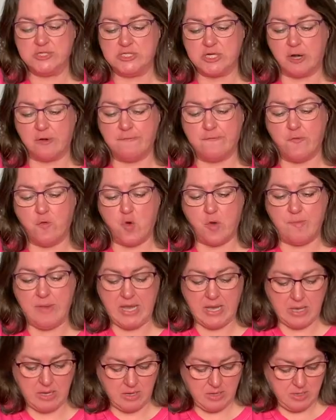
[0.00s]
start
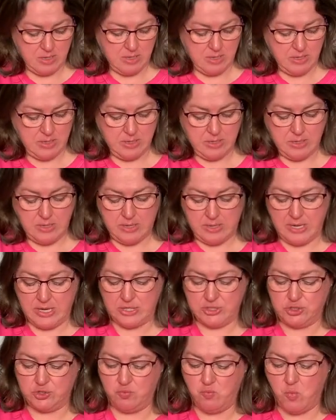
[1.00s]
forming
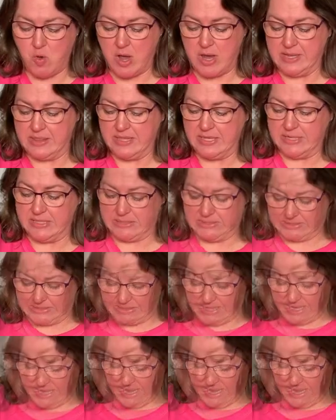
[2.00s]
as you wind this.